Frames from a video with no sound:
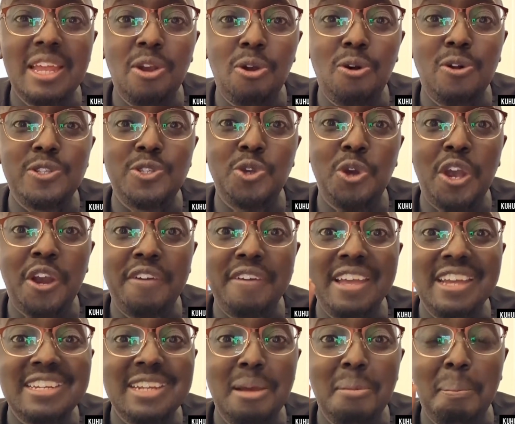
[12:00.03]
also
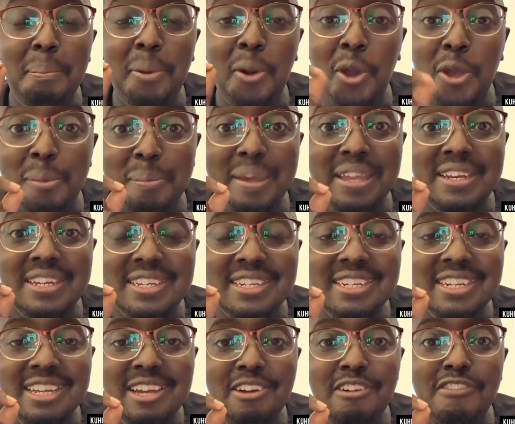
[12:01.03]
create employment
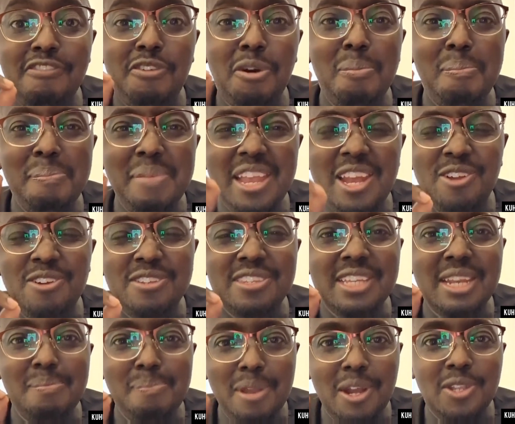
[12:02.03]
for millions
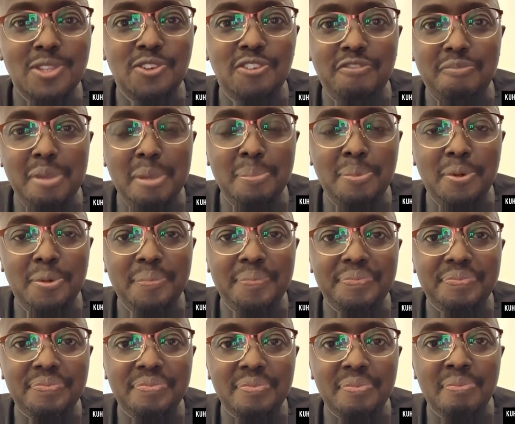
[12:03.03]
and millions of people.
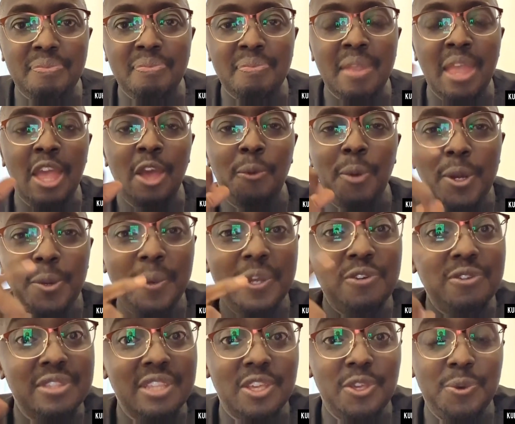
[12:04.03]
When we went
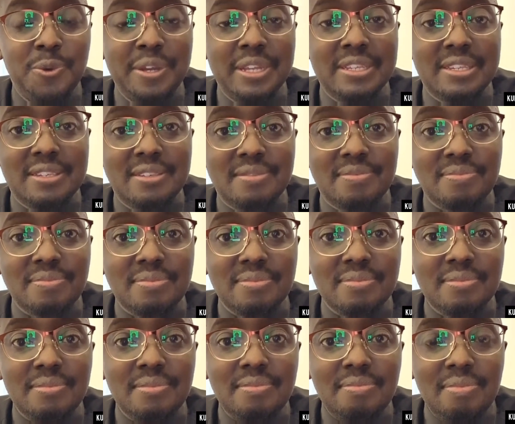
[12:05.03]
to the US
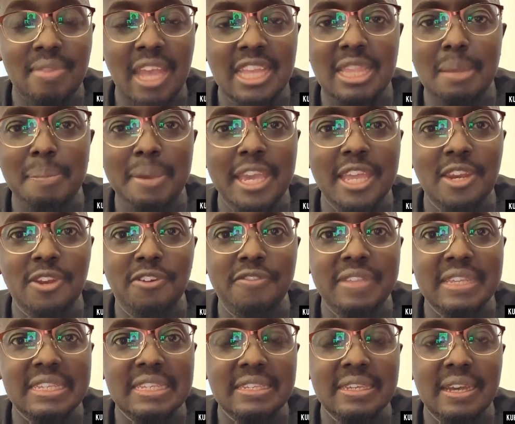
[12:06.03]
at the beginning of
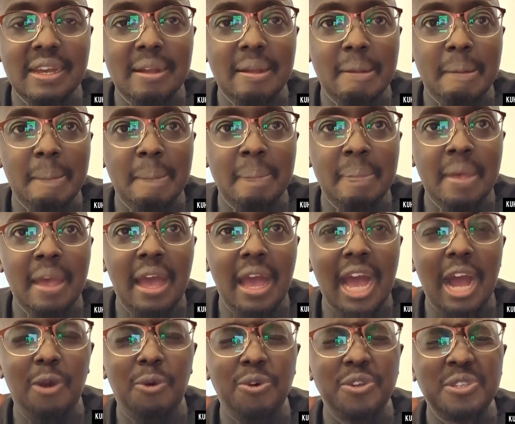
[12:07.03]
this year,
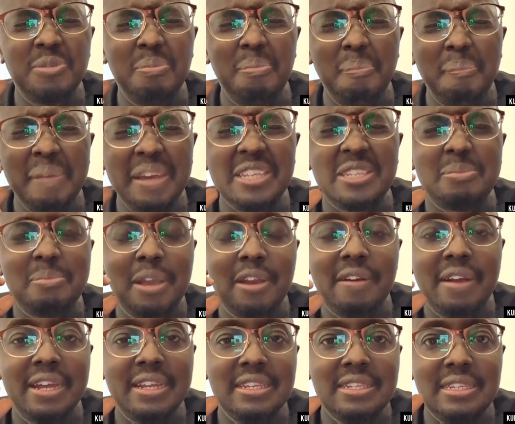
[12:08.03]
I was
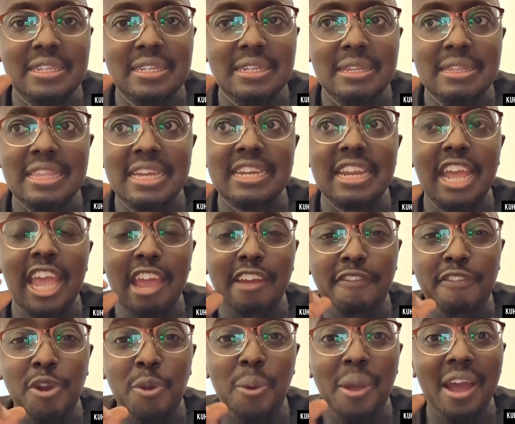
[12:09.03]
mesmerized that
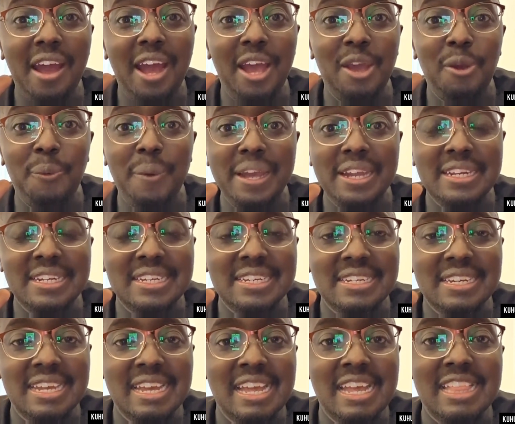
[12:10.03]
everywhere I went,
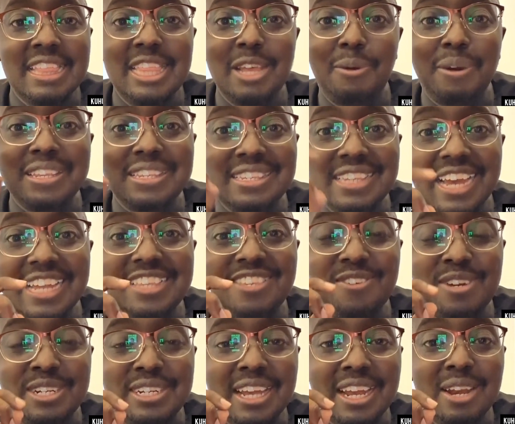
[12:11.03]
there were signs
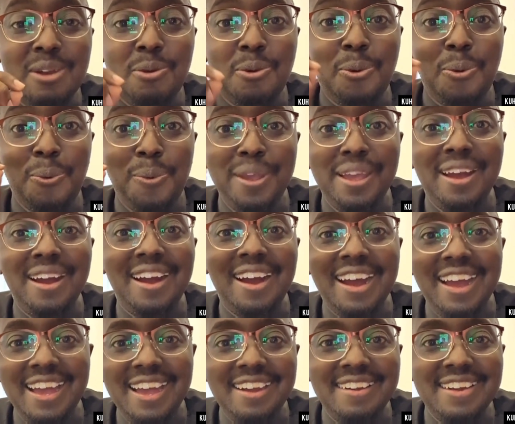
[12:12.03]
written, "We are
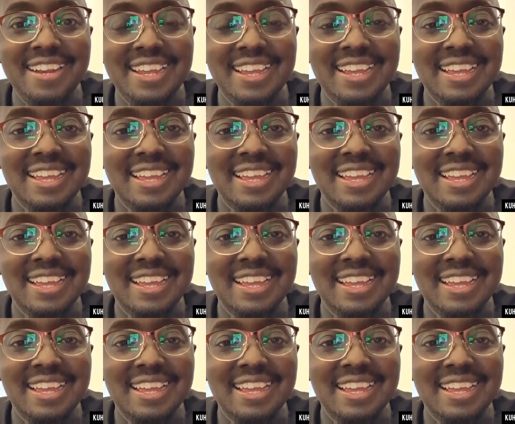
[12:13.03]
hiring."